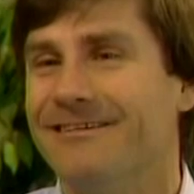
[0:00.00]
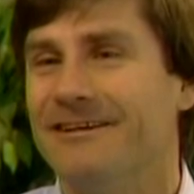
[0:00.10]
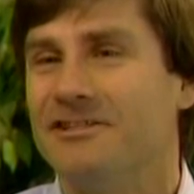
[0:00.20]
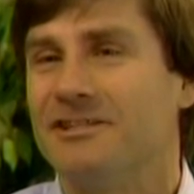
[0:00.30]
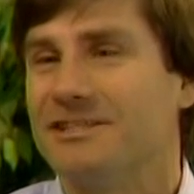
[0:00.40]

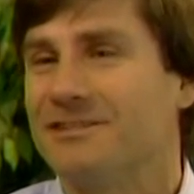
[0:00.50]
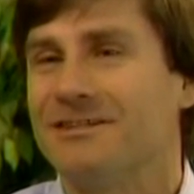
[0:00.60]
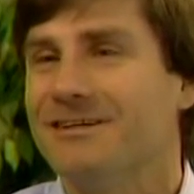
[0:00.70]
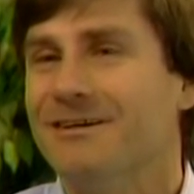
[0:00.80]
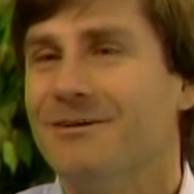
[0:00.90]
It's just
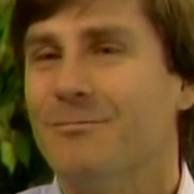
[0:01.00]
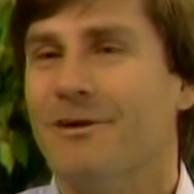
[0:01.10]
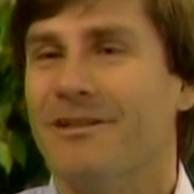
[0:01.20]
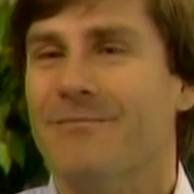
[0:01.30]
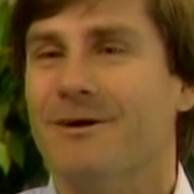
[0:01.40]

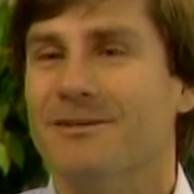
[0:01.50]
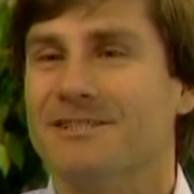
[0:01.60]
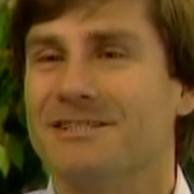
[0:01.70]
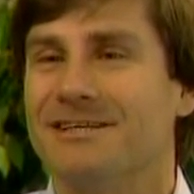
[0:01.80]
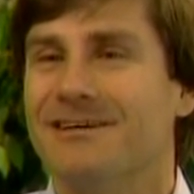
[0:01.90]
one of the
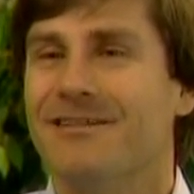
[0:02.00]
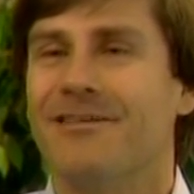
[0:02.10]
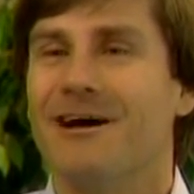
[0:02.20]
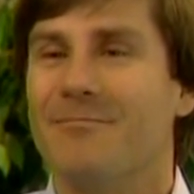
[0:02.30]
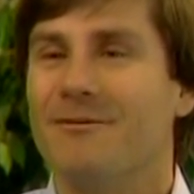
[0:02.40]
most
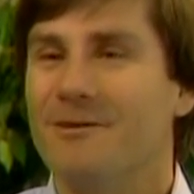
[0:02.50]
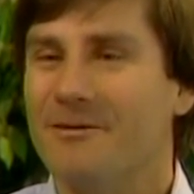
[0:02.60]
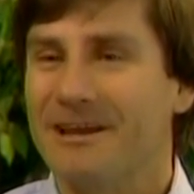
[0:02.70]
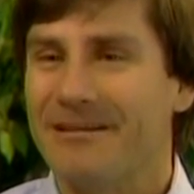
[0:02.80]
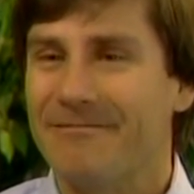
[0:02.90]
thought
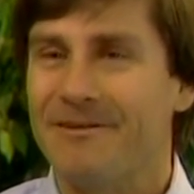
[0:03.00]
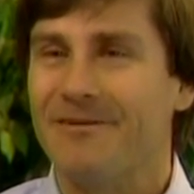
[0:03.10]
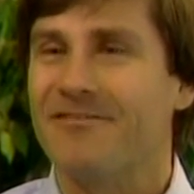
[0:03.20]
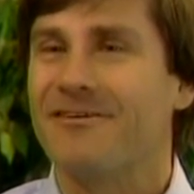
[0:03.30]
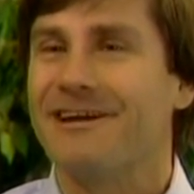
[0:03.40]
provoking
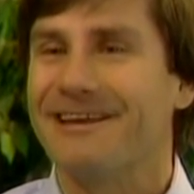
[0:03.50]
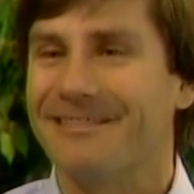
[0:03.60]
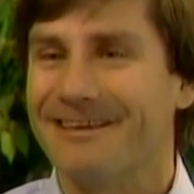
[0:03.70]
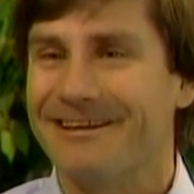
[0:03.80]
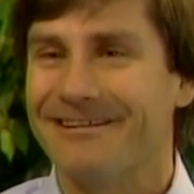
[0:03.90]
fields that I can
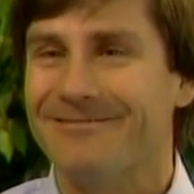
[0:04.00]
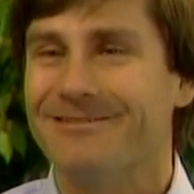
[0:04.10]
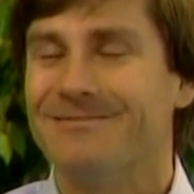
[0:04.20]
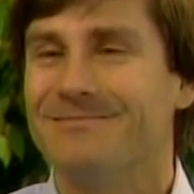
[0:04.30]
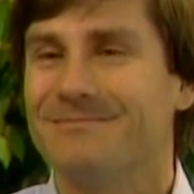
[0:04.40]
think of.
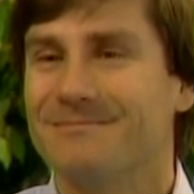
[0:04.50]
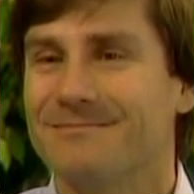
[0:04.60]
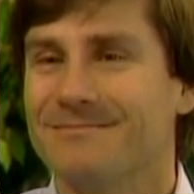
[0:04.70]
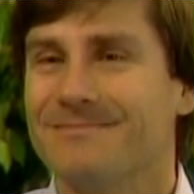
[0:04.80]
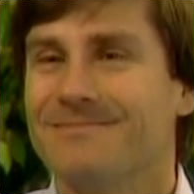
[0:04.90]

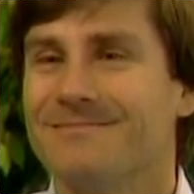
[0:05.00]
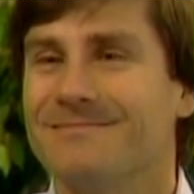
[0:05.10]
Cosmology has